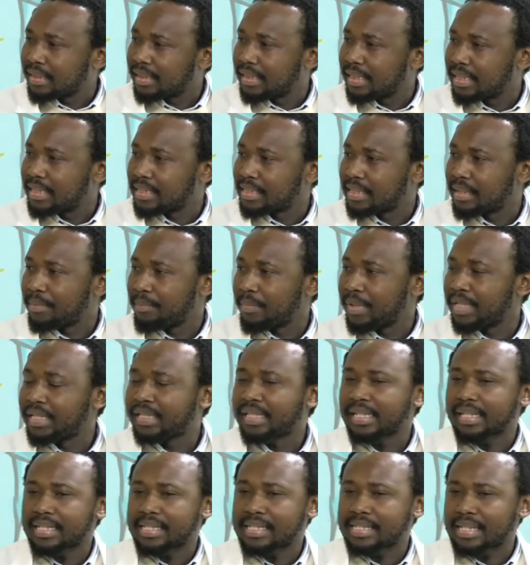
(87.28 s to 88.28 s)
Is there
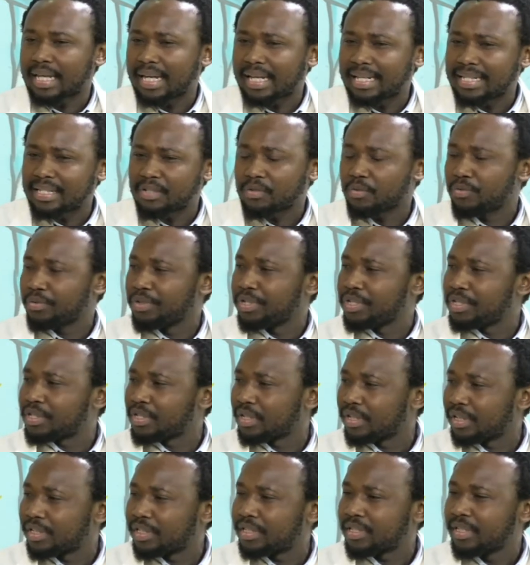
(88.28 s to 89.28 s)
medical science
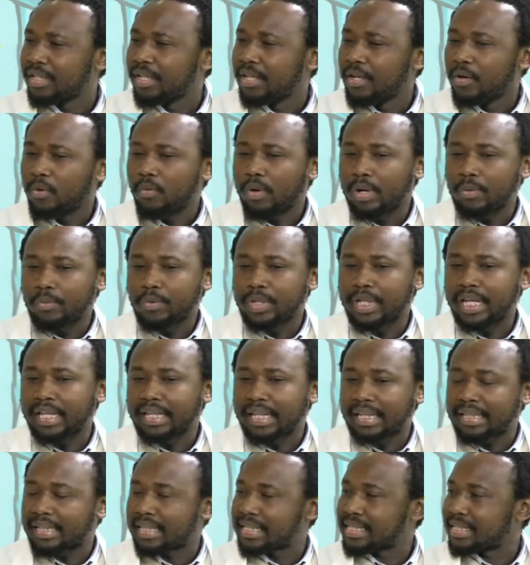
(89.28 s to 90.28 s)
research where we can
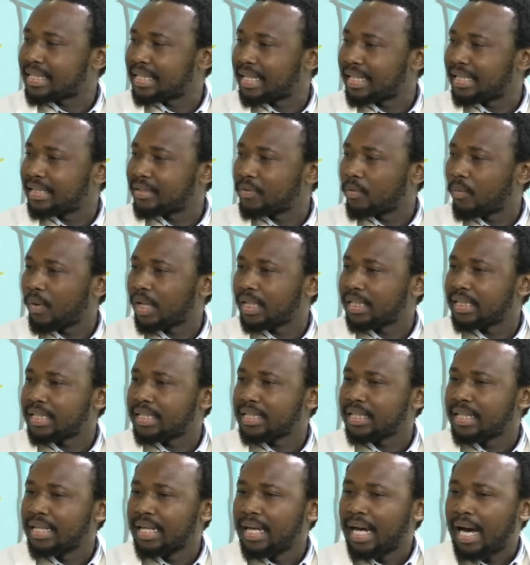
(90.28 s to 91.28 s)
understand
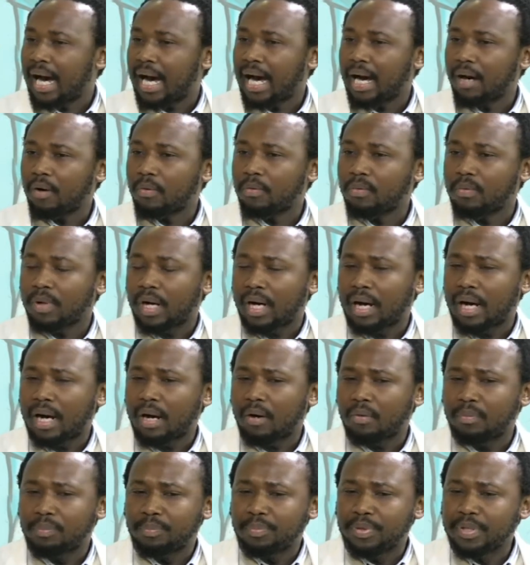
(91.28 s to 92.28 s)
how
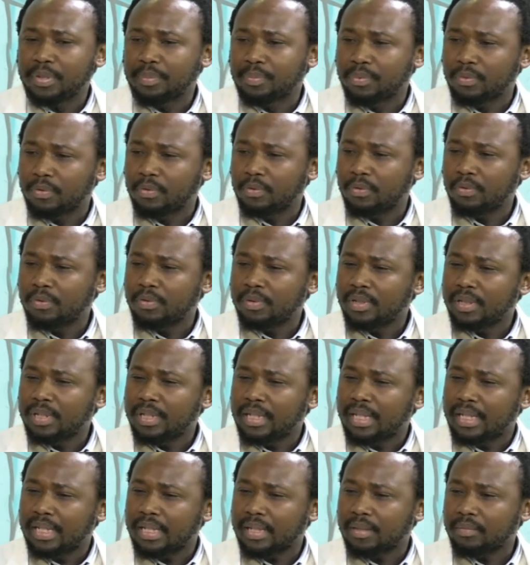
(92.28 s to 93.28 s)
people
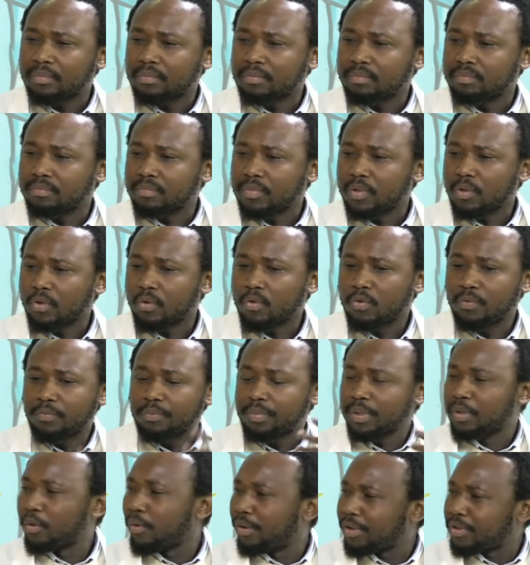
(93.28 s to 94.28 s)
who've
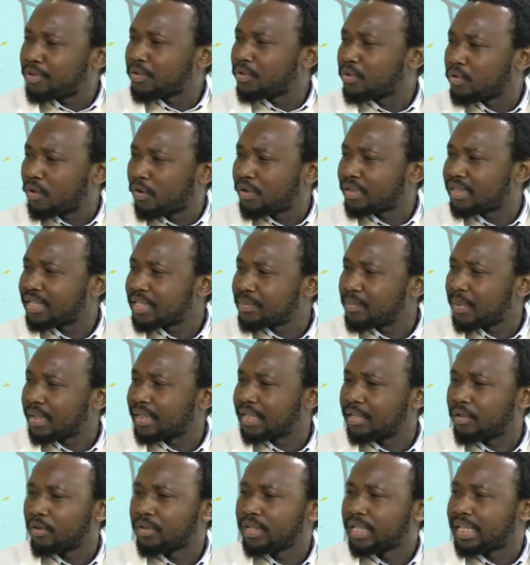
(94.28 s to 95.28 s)
been going to doctors but they
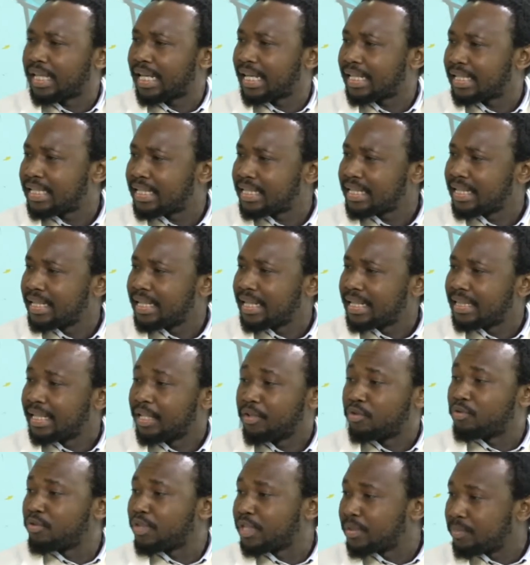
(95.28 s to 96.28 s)
don't get the
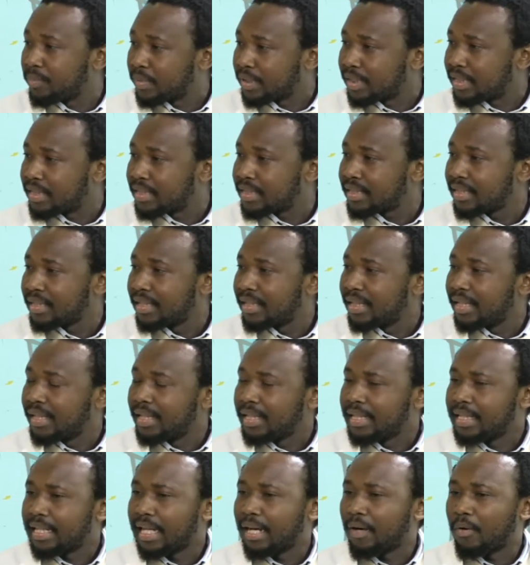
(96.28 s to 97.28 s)
treatments?
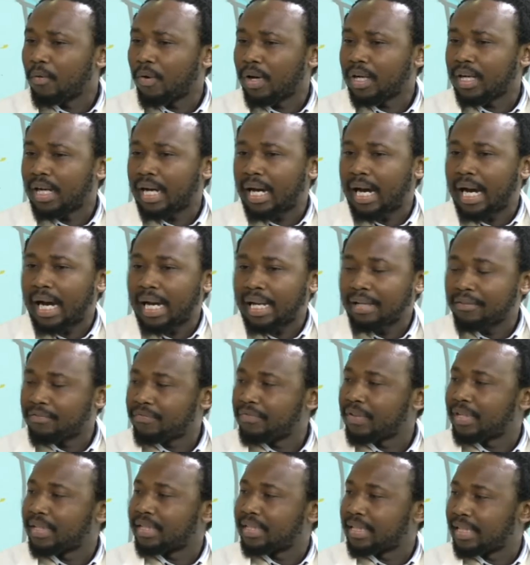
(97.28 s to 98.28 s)
Now I
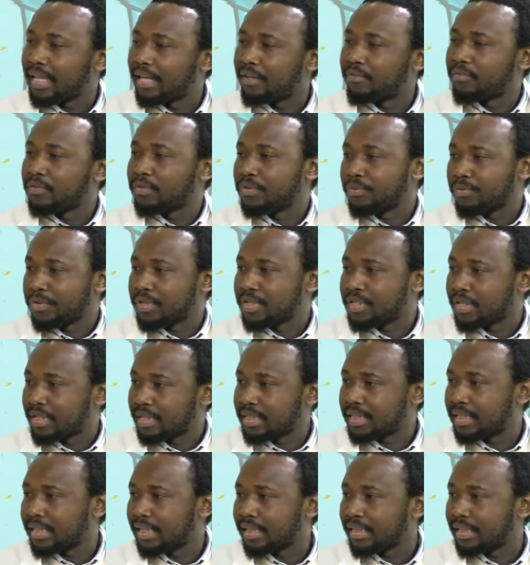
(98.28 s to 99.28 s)
fell in love with research then.